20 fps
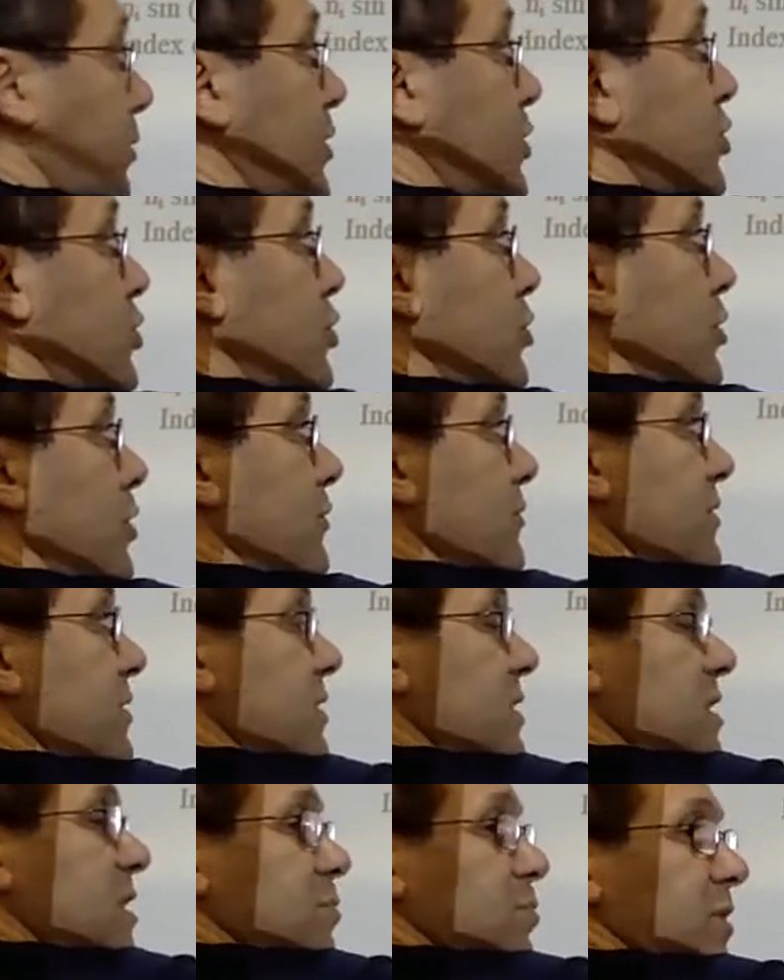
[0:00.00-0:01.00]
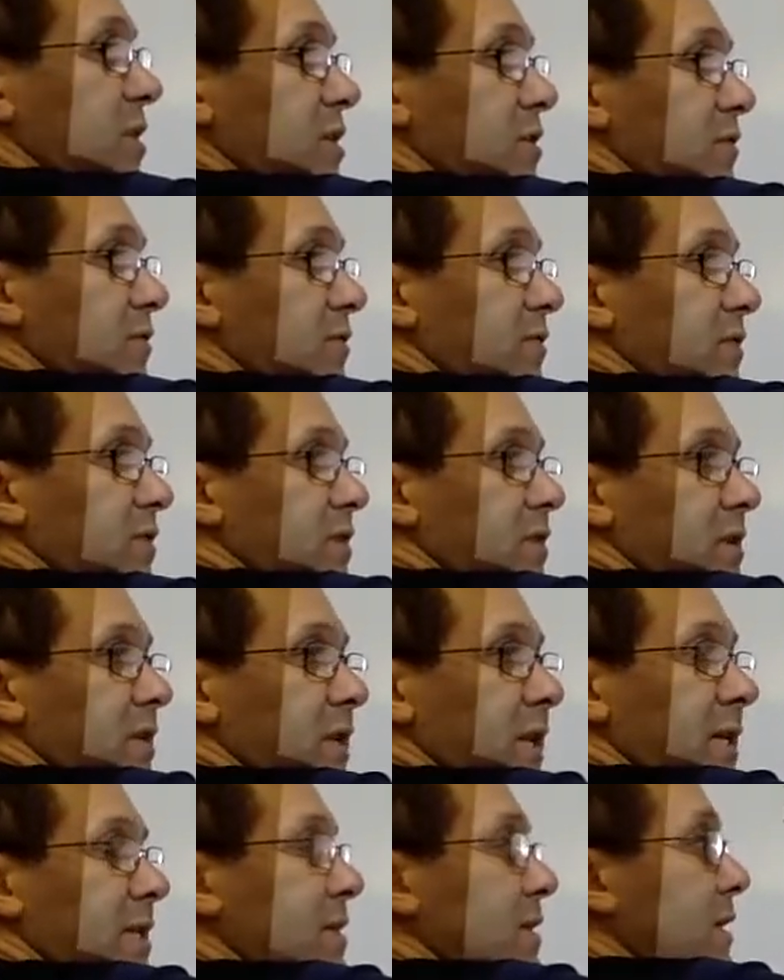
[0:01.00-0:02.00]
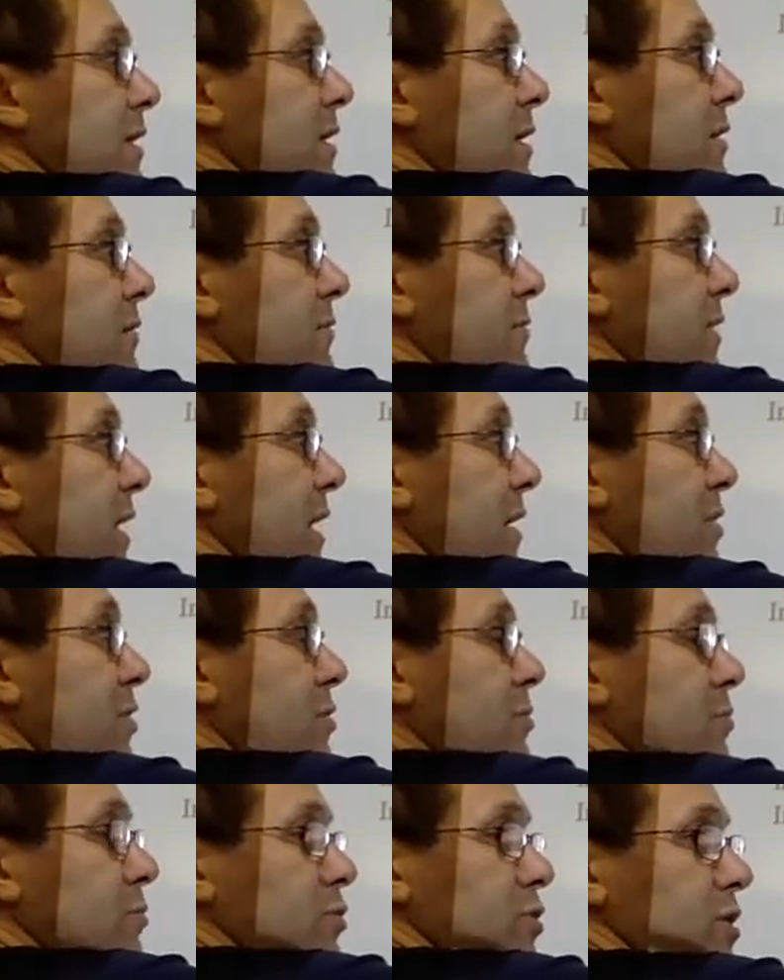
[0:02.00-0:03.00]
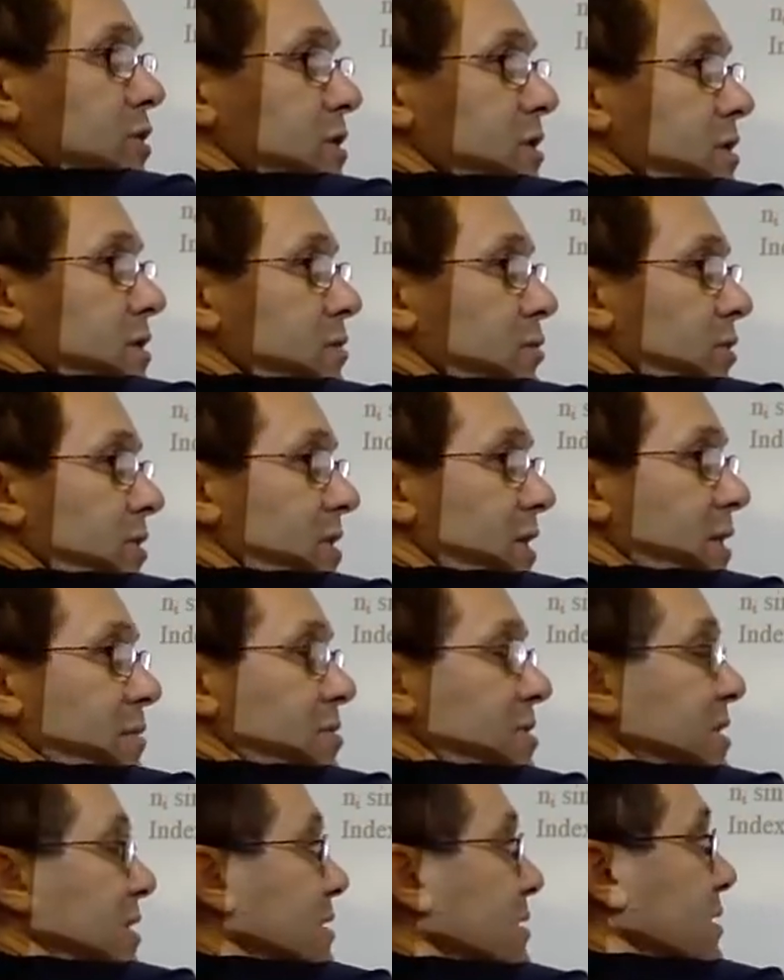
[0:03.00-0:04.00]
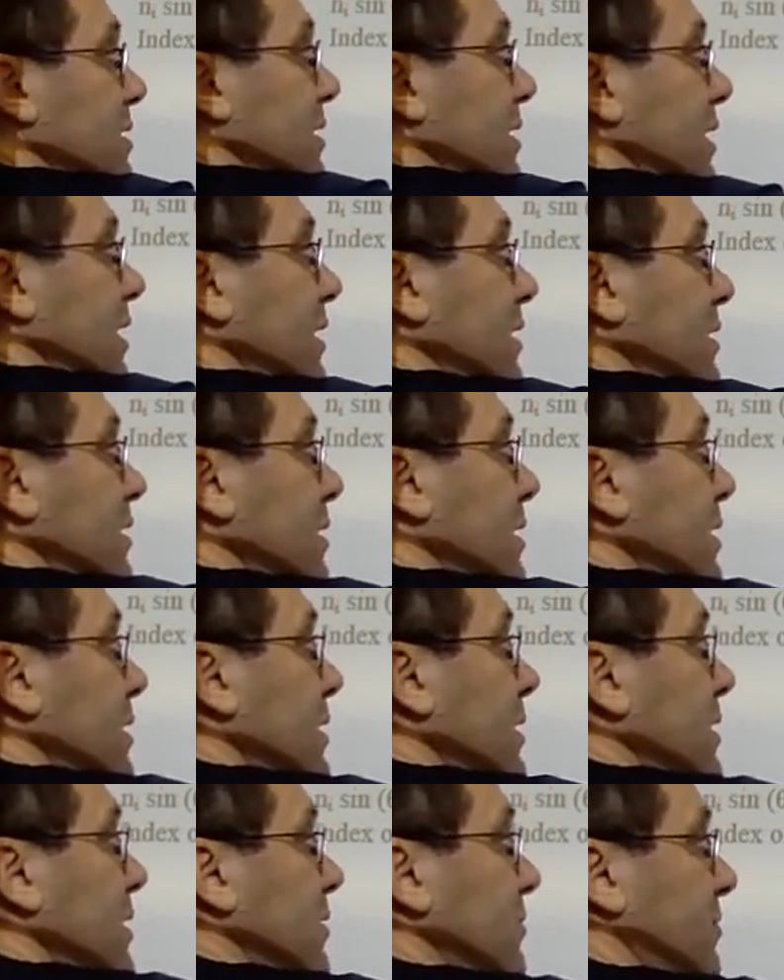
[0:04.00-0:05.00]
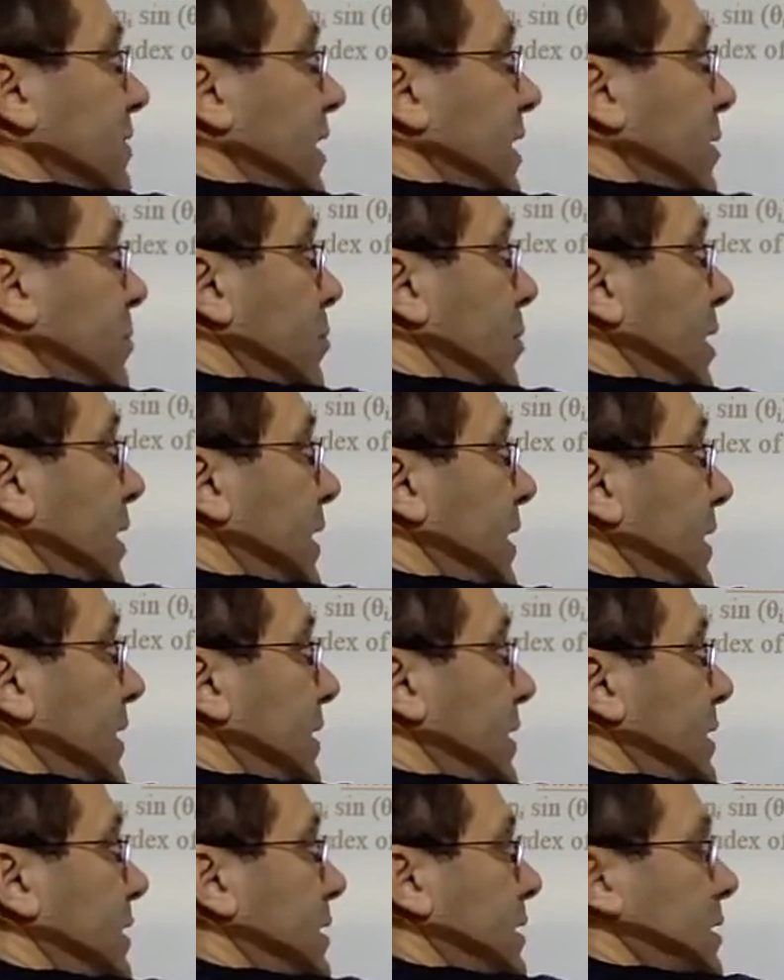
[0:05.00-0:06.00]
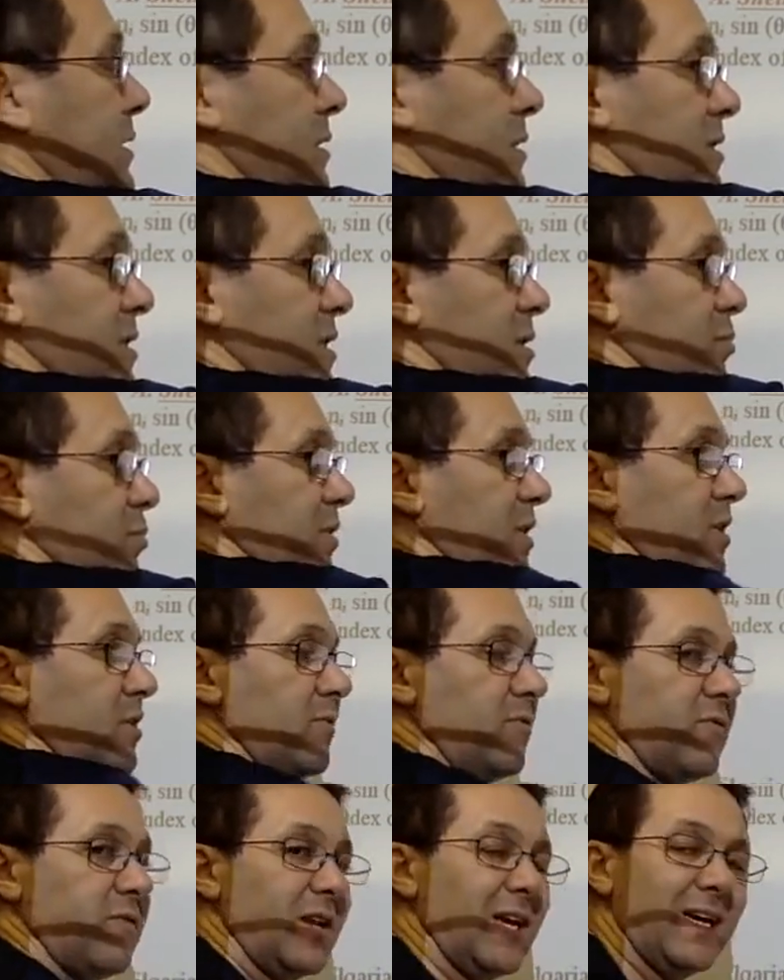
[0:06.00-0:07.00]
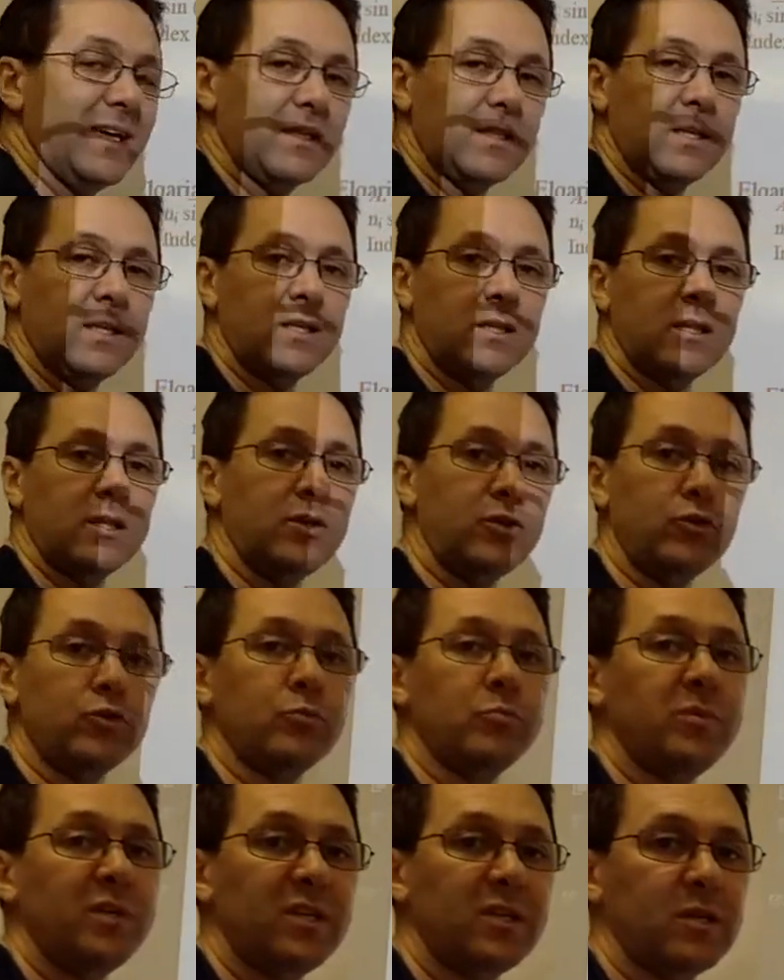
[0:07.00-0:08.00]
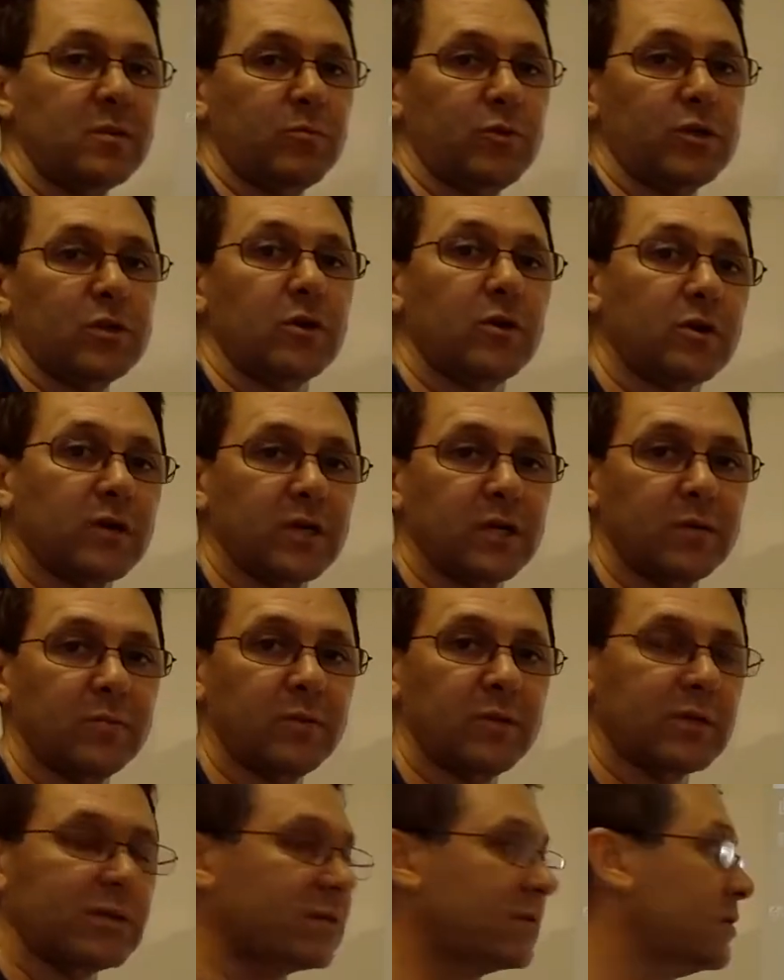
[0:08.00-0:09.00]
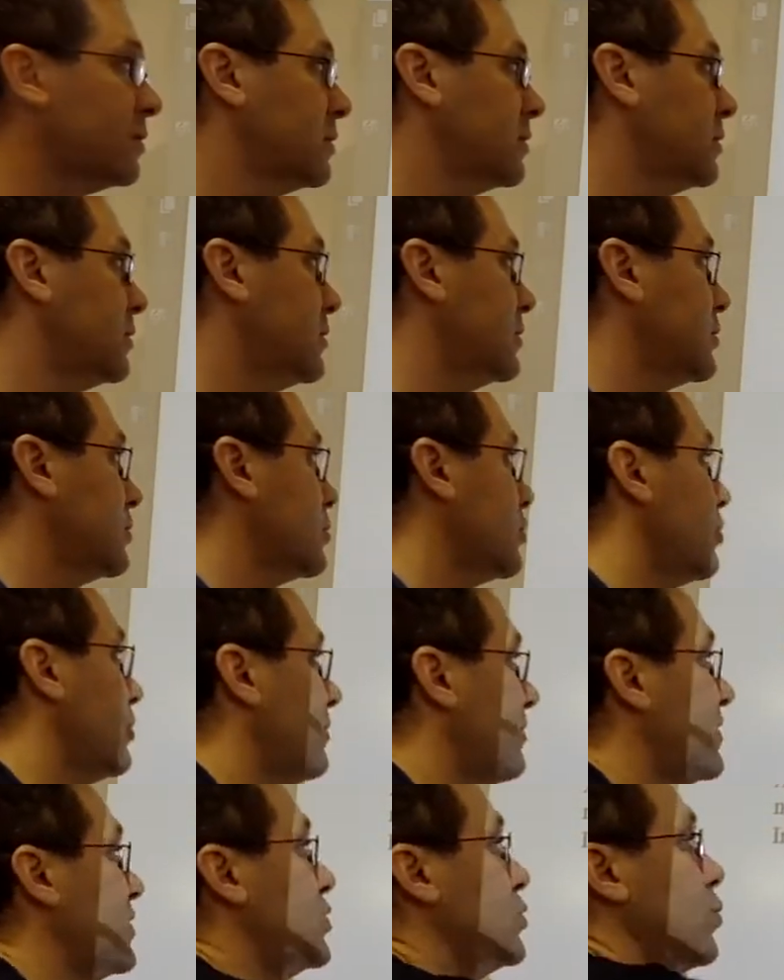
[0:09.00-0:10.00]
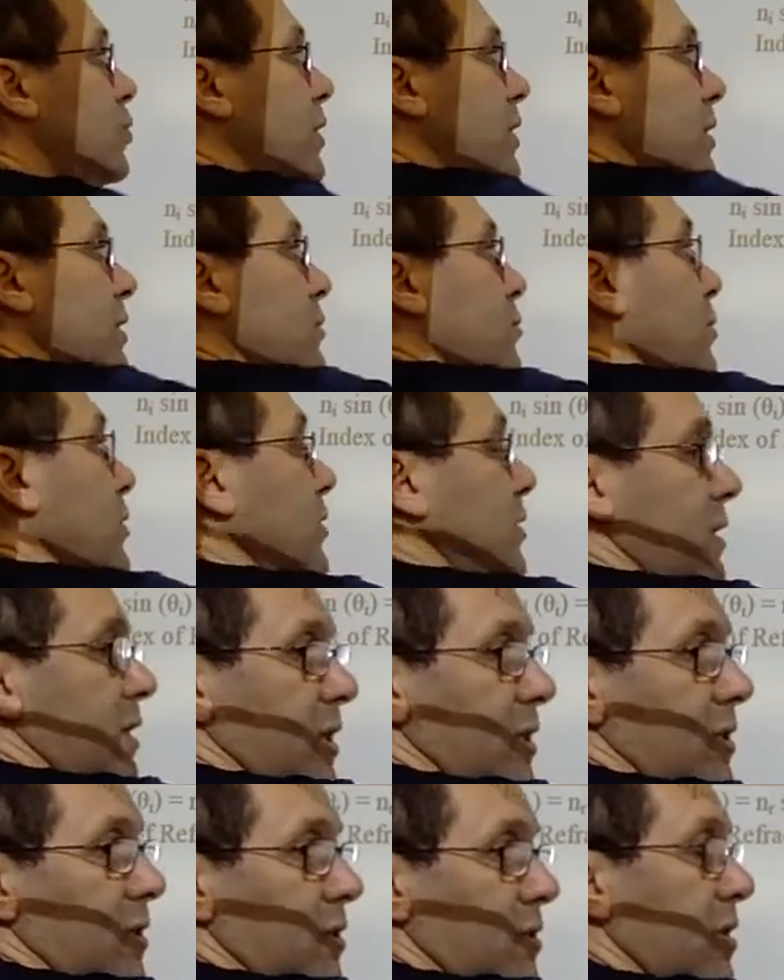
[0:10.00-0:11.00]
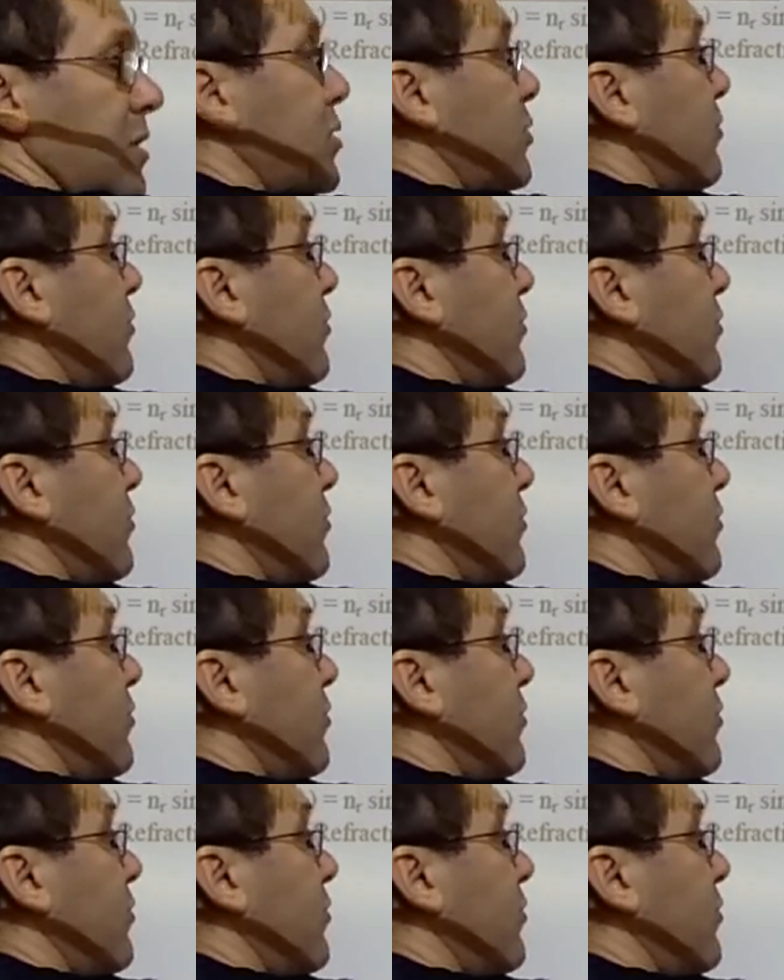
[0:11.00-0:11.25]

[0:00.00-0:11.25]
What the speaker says: ratio of the speed of light in a vacuum, which is 3 times 10 to the 8, divided by the speed of light in the new medium we're talking about. So if it's water, we're looking at the index